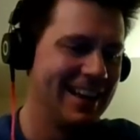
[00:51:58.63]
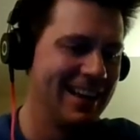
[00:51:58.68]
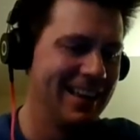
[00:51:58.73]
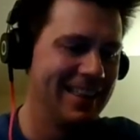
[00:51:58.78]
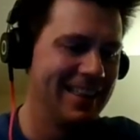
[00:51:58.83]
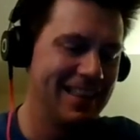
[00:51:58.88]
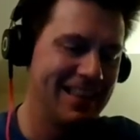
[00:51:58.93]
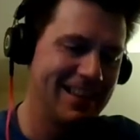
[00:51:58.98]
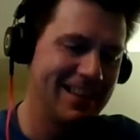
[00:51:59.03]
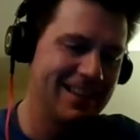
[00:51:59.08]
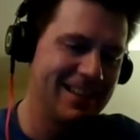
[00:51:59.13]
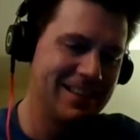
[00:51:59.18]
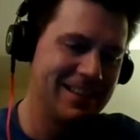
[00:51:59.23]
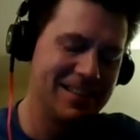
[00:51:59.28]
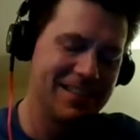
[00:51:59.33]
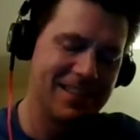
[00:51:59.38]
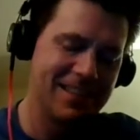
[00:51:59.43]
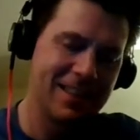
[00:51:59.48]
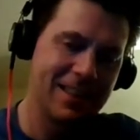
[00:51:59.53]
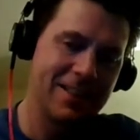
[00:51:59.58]

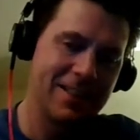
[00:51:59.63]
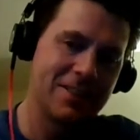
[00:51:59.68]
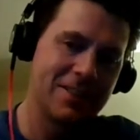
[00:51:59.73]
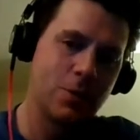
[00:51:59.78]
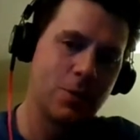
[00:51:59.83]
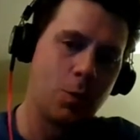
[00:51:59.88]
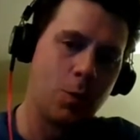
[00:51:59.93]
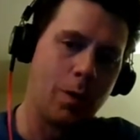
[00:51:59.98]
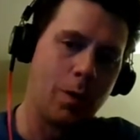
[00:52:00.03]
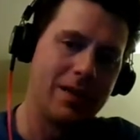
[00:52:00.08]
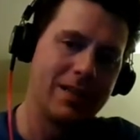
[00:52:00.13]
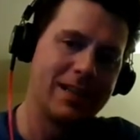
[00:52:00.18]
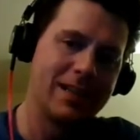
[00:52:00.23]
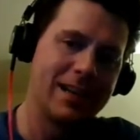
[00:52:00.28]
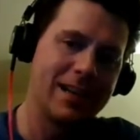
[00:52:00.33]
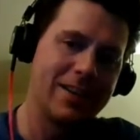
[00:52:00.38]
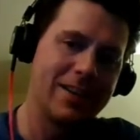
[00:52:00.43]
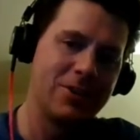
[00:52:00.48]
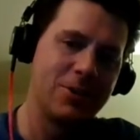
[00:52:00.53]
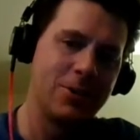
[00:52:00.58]
That's the one
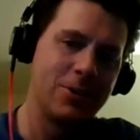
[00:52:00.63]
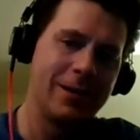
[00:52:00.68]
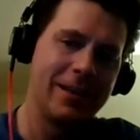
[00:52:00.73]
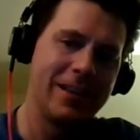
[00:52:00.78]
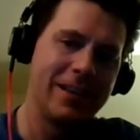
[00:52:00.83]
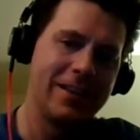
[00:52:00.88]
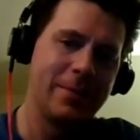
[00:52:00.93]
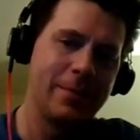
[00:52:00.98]
test you needed to